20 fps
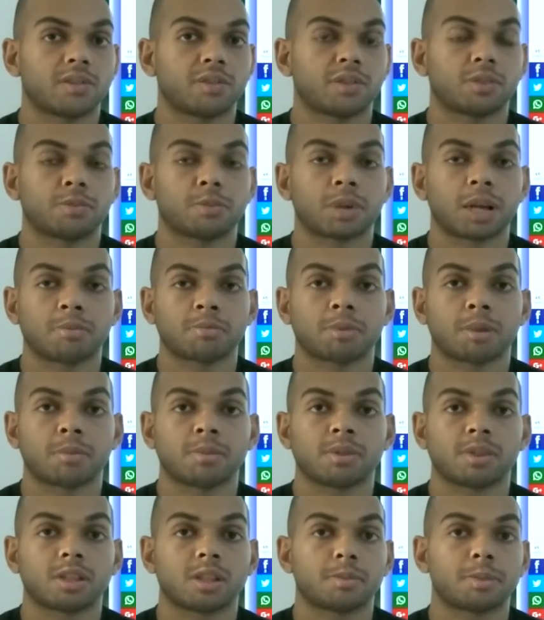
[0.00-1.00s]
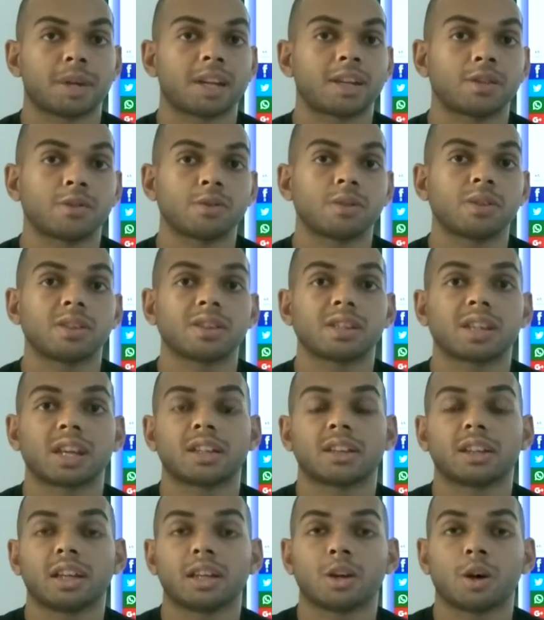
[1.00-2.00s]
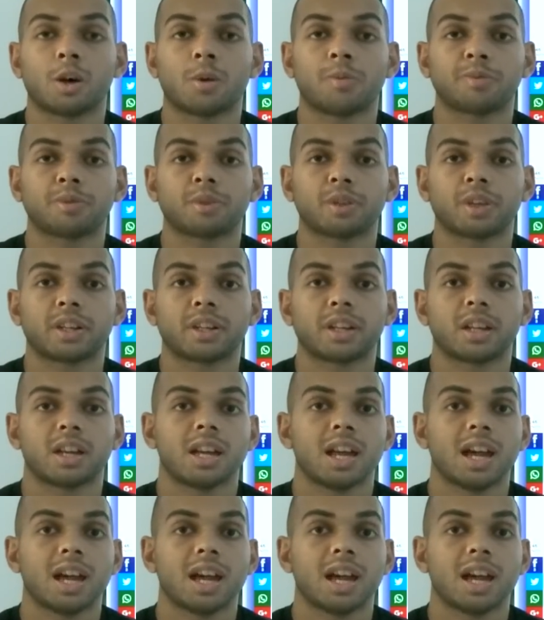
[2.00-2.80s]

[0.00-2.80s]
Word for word: for Prime membership and users can then opt for it